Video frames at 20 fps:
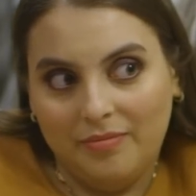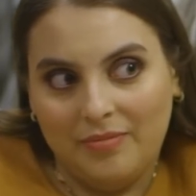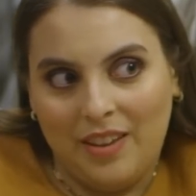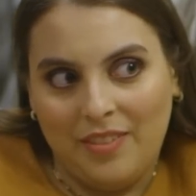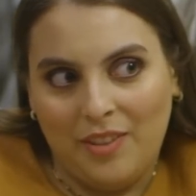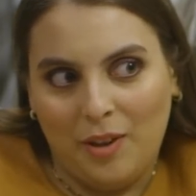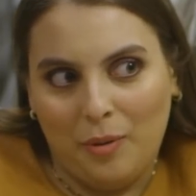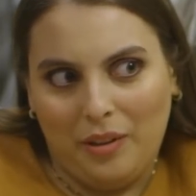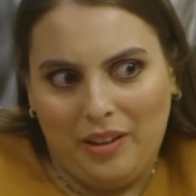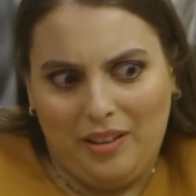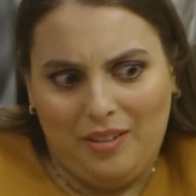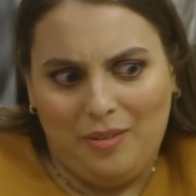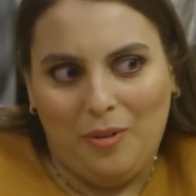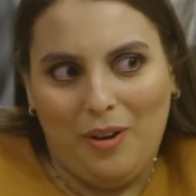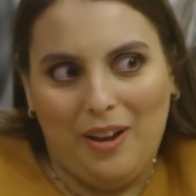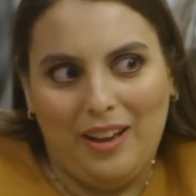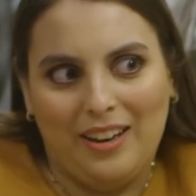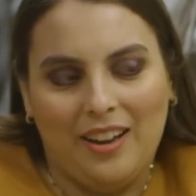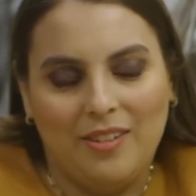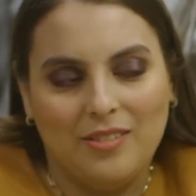and they were like,
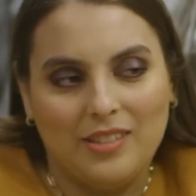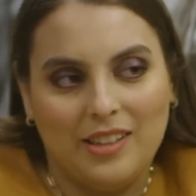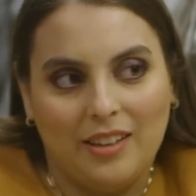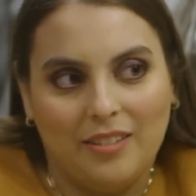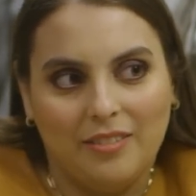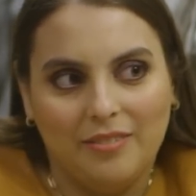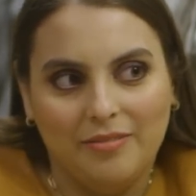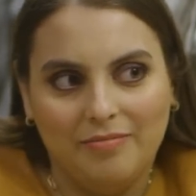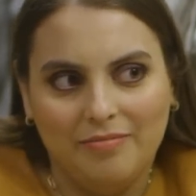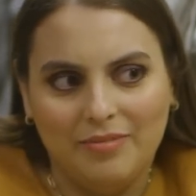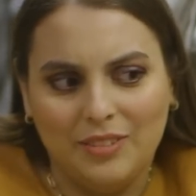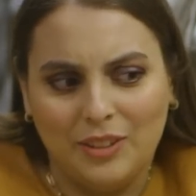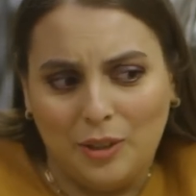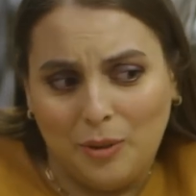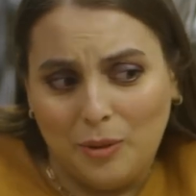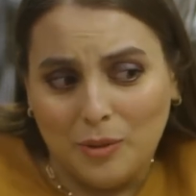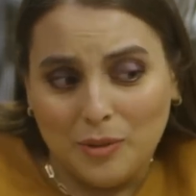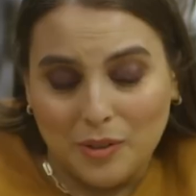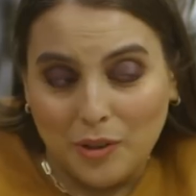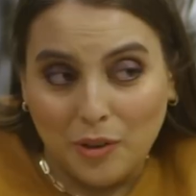"What?" And I was like,
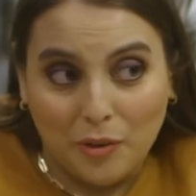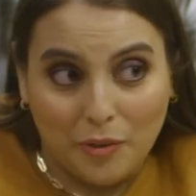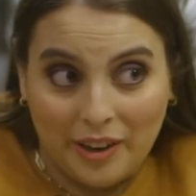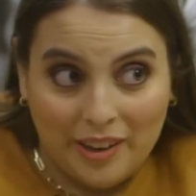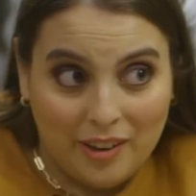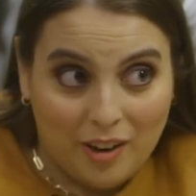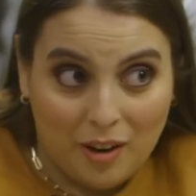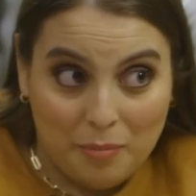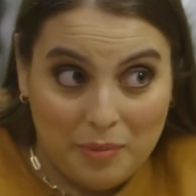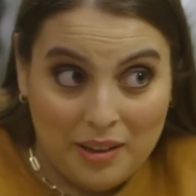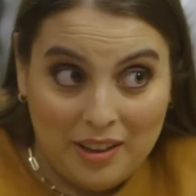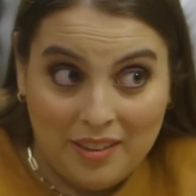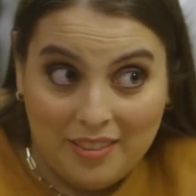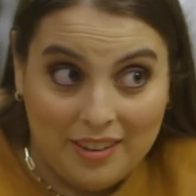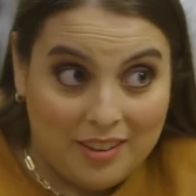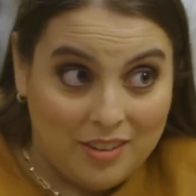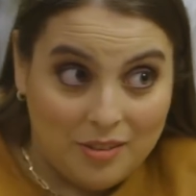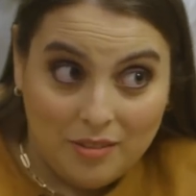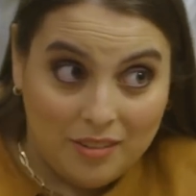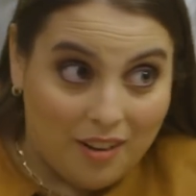"Clothes look great on me.
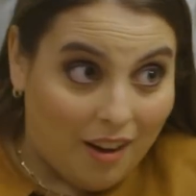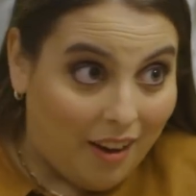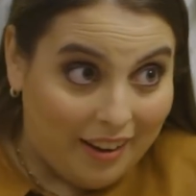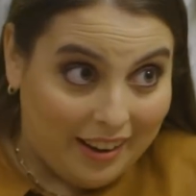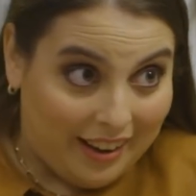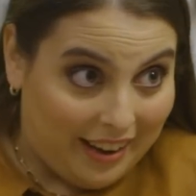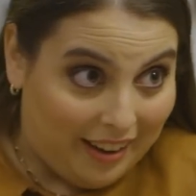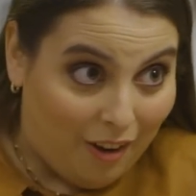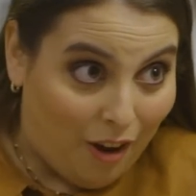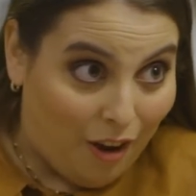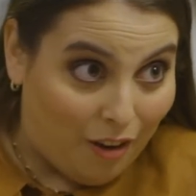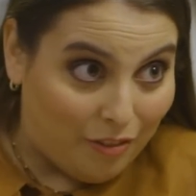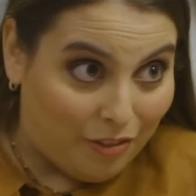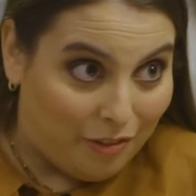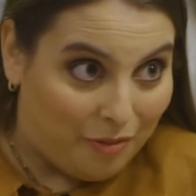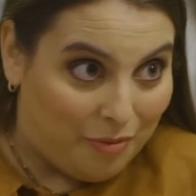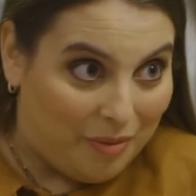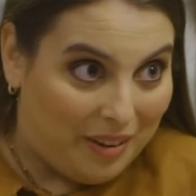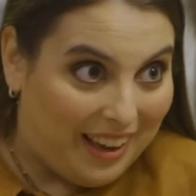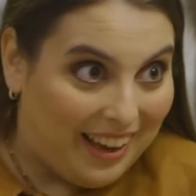They do not hang off
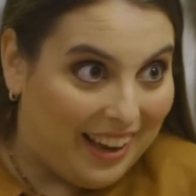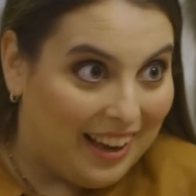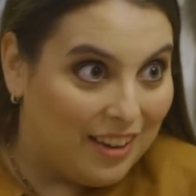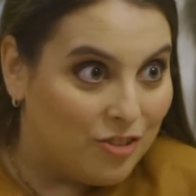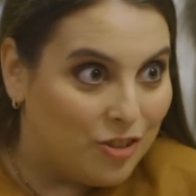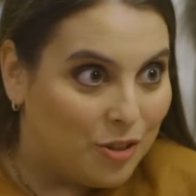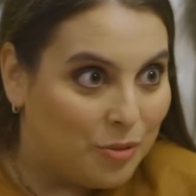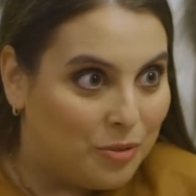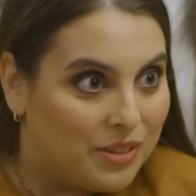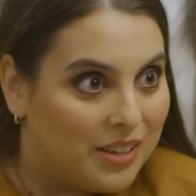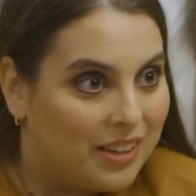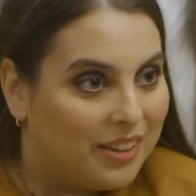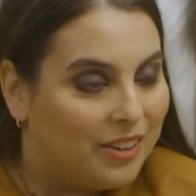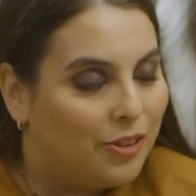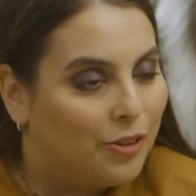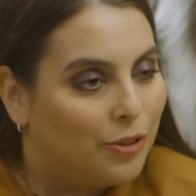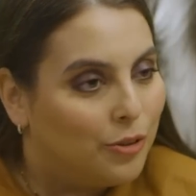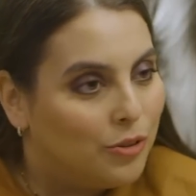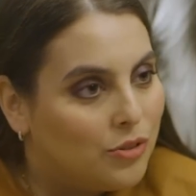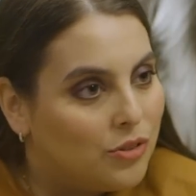of me." And she was like,
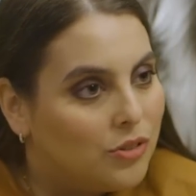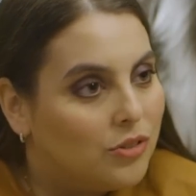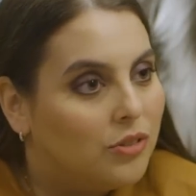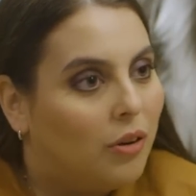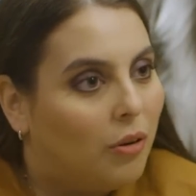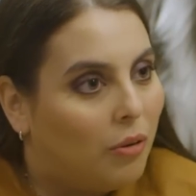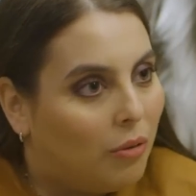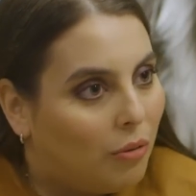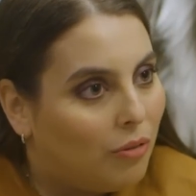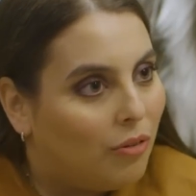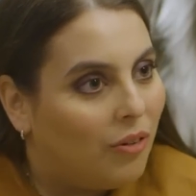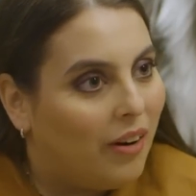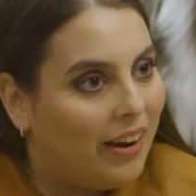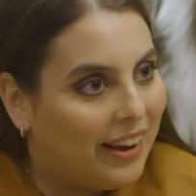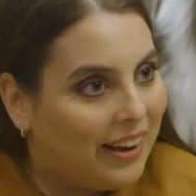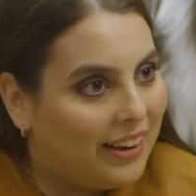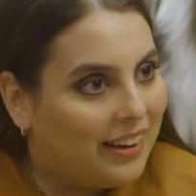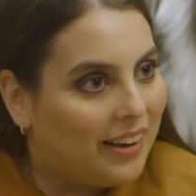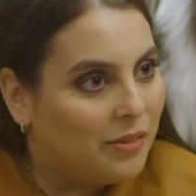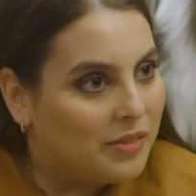"You're so
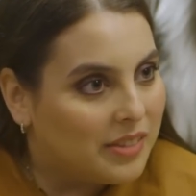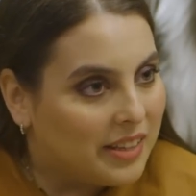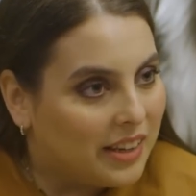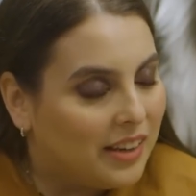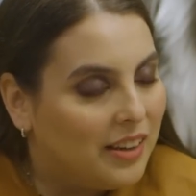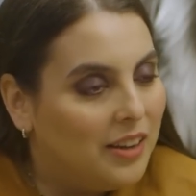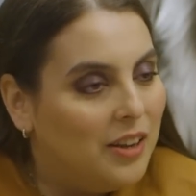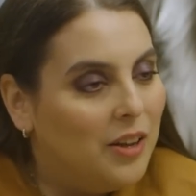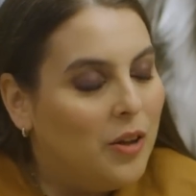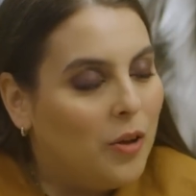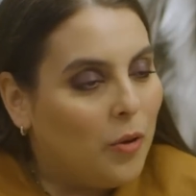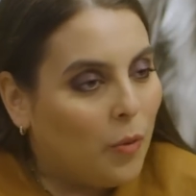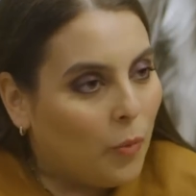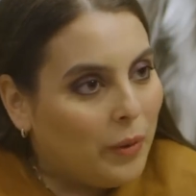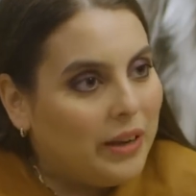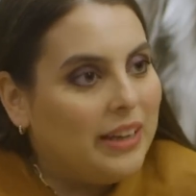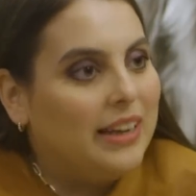right." And I was like, we